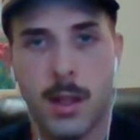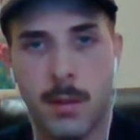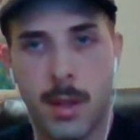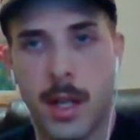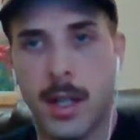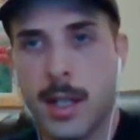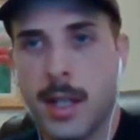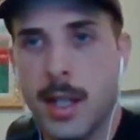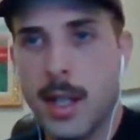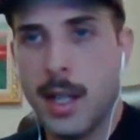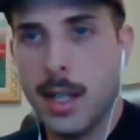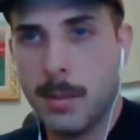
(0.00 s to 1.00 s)
Right.
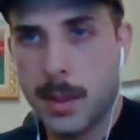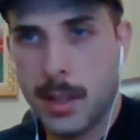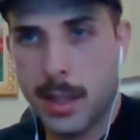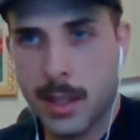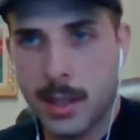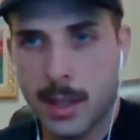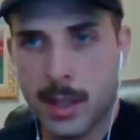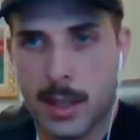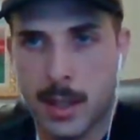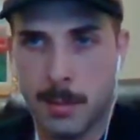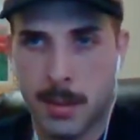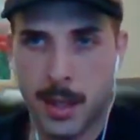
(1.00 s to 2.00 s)
Especially because
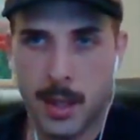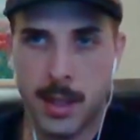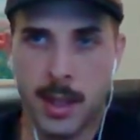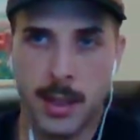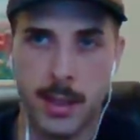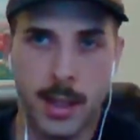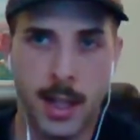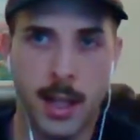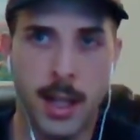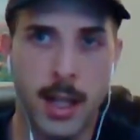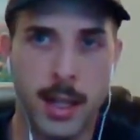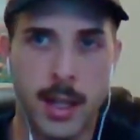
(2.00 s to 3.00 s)
you guys are kind of
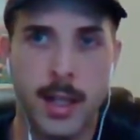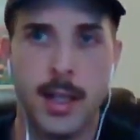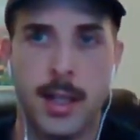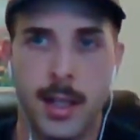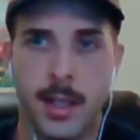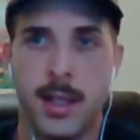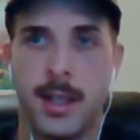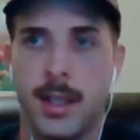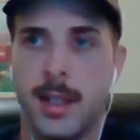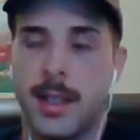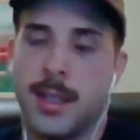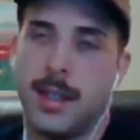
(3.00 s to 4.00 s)
like,
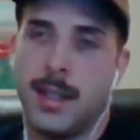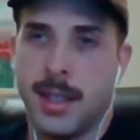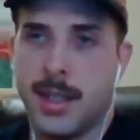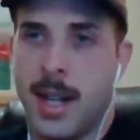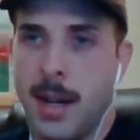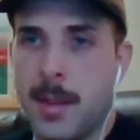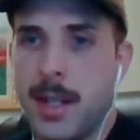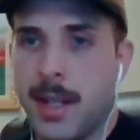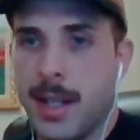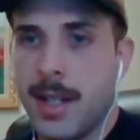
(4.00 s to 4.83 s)
yeah, I mean,